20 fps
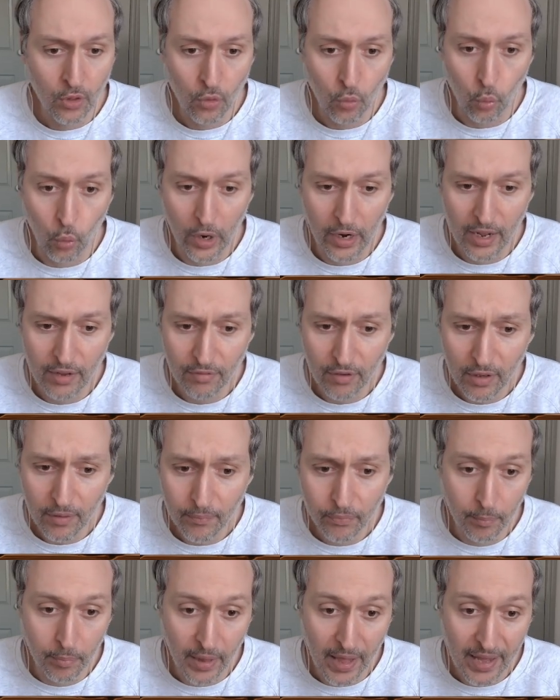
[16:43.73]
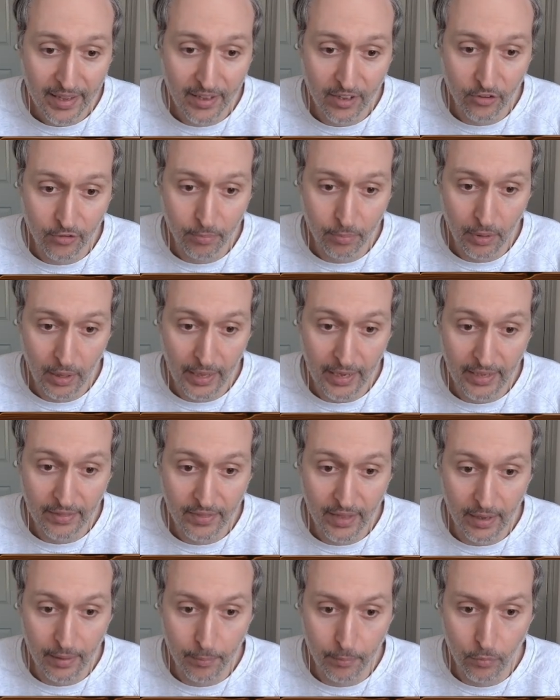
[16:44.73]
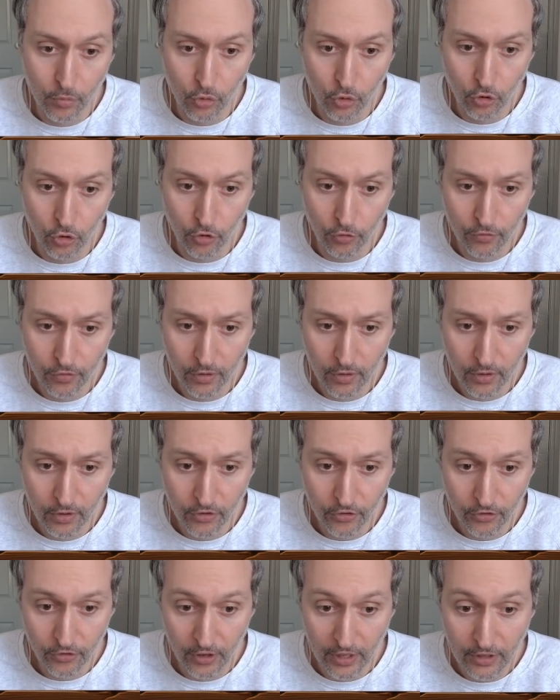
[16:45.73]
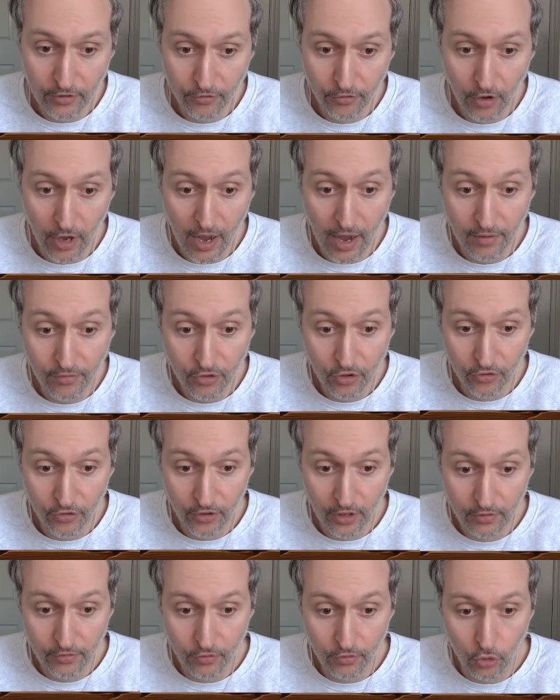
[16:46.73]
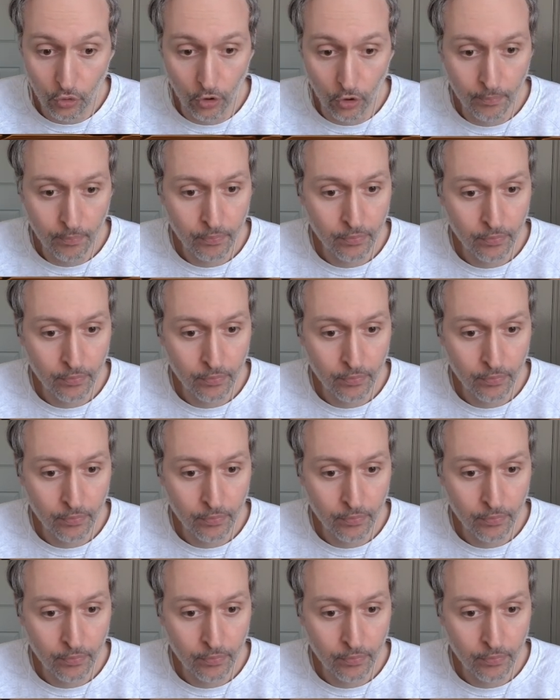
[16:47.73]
Whenever black has played that move, c5 to c4,